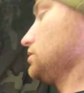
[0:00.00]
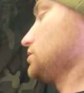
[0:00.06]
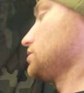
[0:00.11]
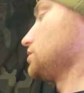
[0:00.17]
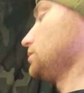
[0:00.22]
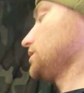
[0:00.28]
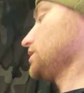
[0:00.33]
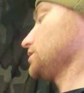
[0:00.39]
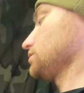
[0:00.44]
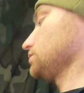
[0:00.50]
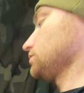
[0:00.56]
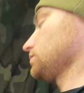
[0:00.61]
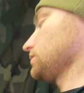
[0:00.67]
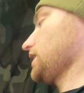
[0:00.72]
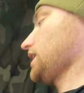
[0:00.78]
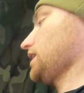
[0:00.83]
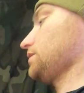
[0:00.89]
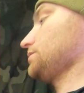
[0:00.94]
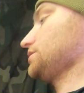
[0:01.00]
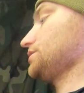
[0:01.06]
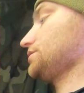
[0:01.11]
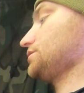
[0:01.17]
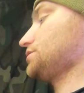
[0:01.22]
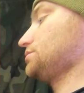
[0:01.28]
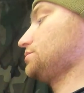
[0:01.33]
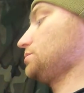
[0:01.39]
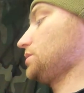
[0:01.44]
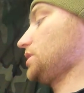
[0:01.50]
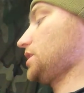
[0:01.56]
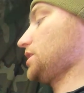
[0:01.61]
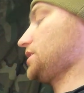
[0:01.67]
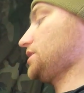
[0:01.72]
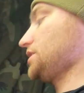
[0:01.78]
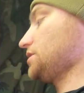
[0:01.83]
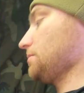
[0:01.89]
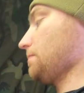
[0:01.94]
going around to
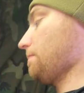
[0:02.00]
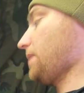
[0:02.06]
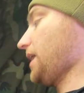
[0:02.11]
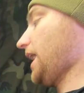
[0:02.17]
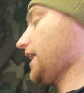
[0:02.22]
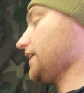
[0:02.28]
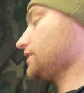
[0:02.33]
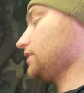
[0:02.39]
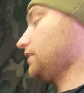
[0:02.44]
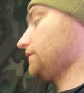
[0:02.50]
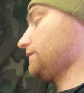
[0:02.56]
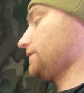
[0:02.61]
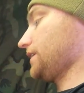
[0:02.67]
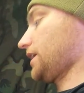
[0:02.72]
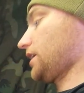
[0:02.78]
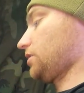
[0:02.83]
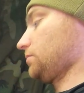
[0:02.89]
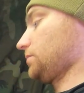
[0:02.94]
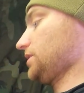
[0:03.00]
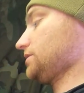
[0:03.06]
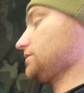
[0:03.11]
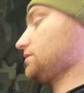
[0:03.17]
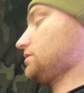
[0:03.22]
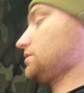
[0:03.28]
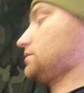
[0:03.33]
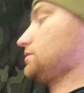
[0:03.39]
the back of the helmet,